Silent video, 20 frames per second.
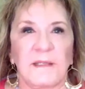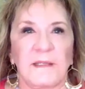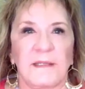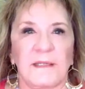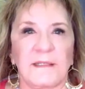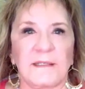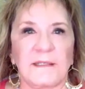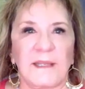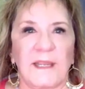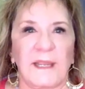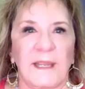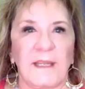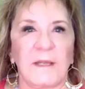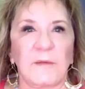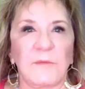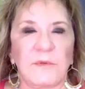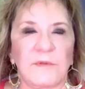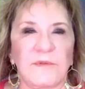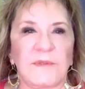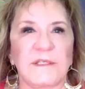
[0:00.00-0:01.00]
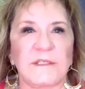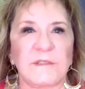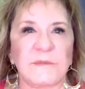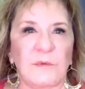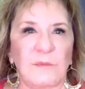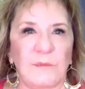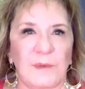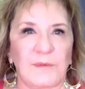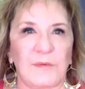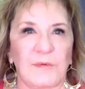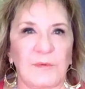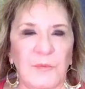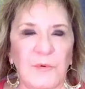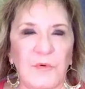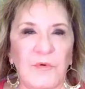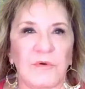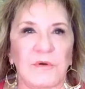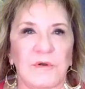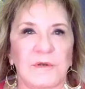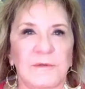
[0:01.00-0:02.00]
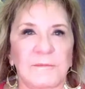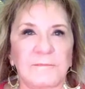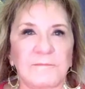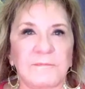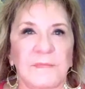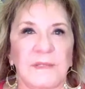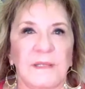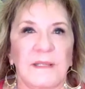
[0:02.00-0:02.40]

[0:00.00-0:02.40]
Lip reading: It came with us when we were born,